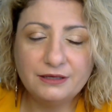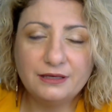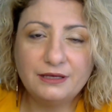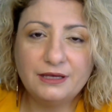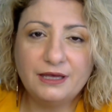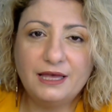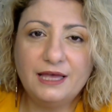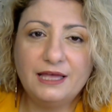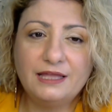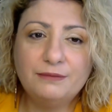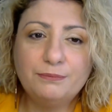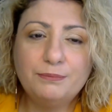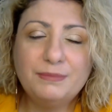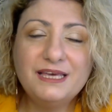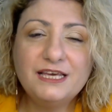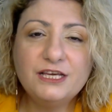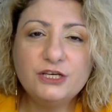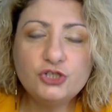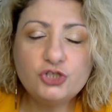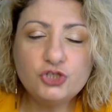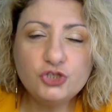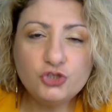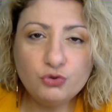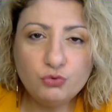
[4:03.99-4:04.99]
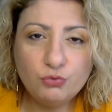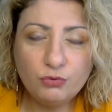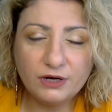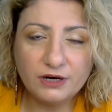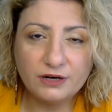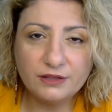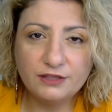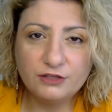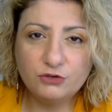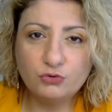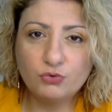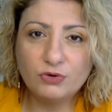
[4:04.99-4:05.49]
and being sure
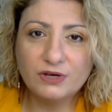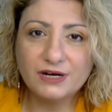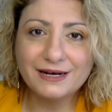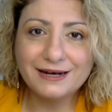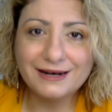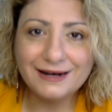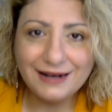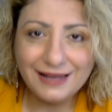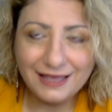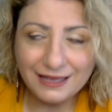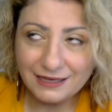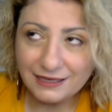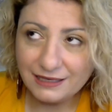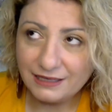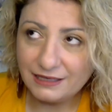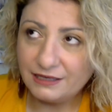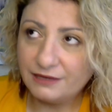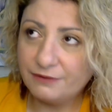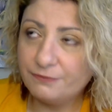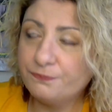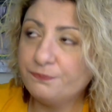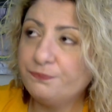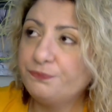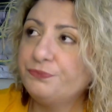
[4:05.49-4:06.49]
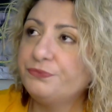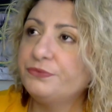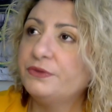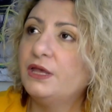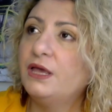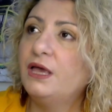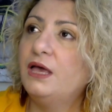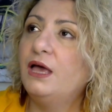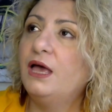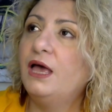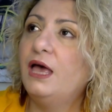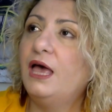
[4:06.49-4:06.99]
that you are unlucky
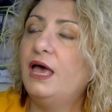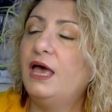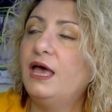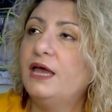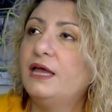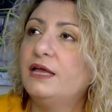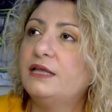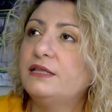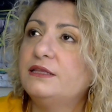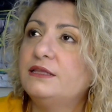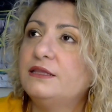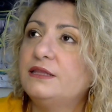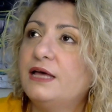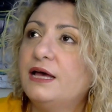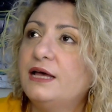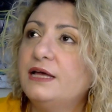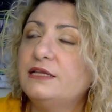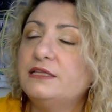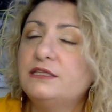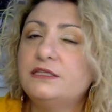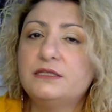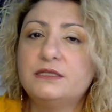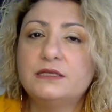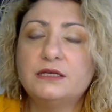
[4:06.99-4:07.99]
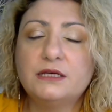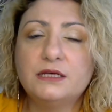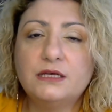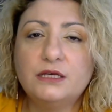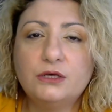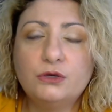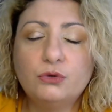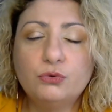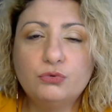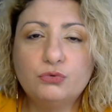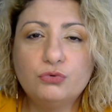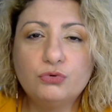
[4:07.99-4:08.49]
and that
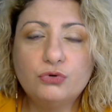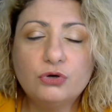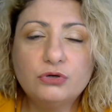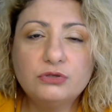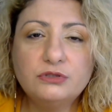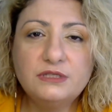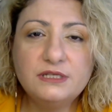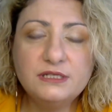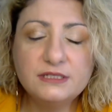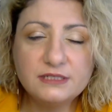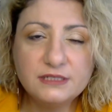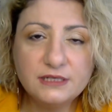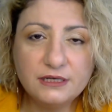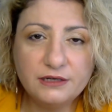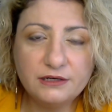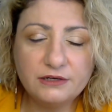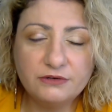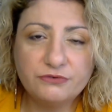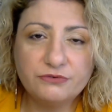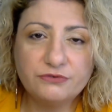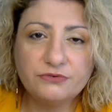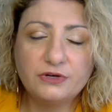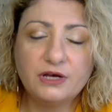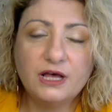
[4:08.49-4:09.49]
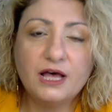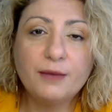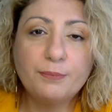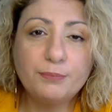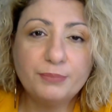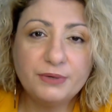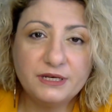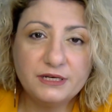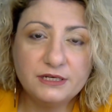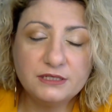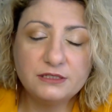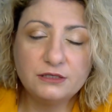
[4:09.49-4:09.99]
you do not deserve
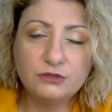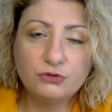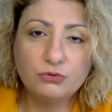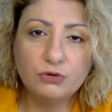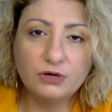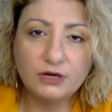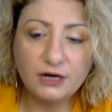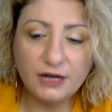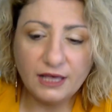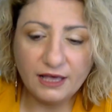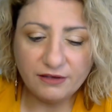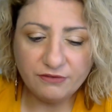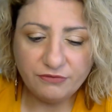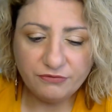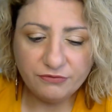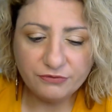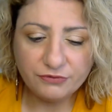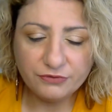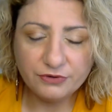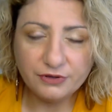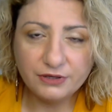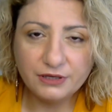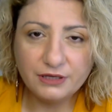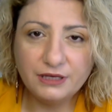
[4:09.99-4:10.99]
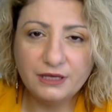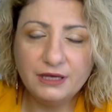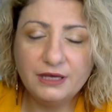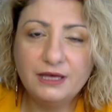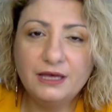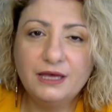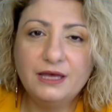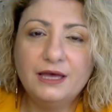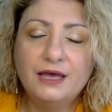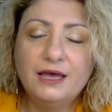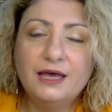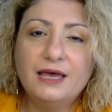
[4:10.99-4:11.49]
happiness in your life,
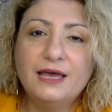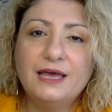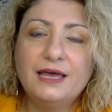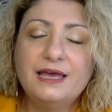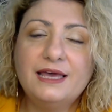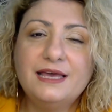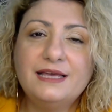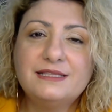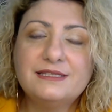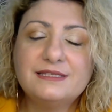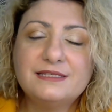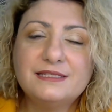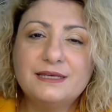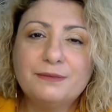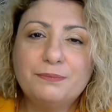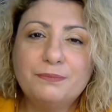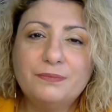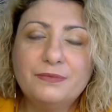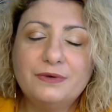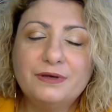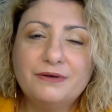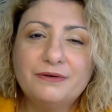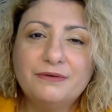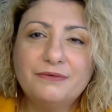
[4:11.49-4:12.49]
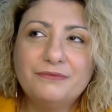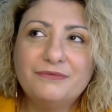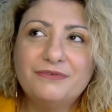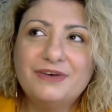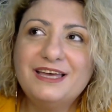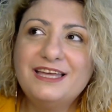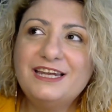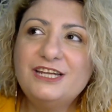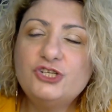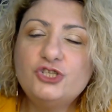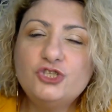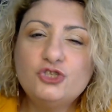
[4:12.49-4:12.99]
it's a
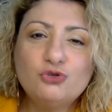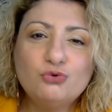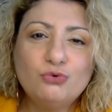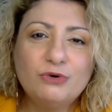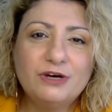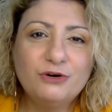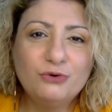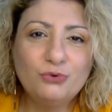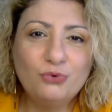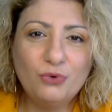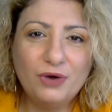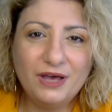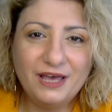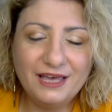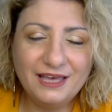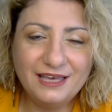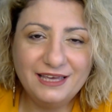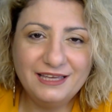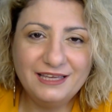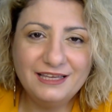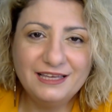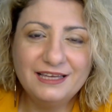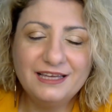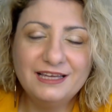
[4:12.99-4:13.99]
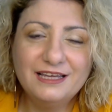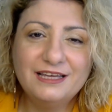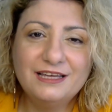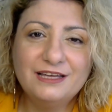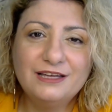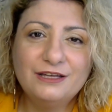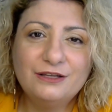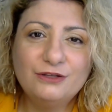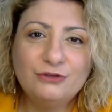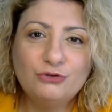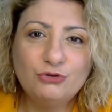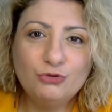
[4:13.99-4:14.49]
very sure way
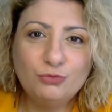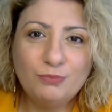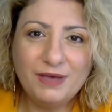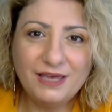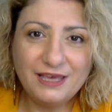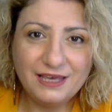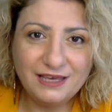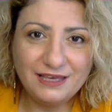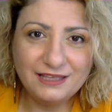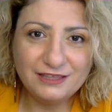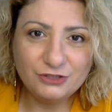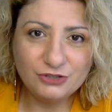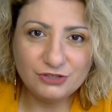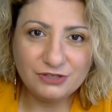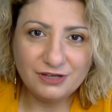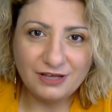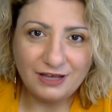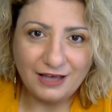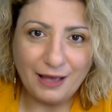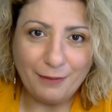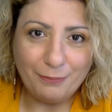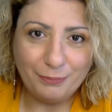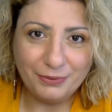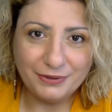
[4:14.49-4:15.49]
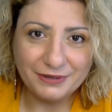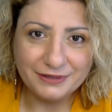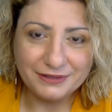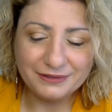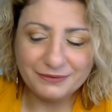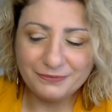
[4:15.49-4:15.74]
to make it happen.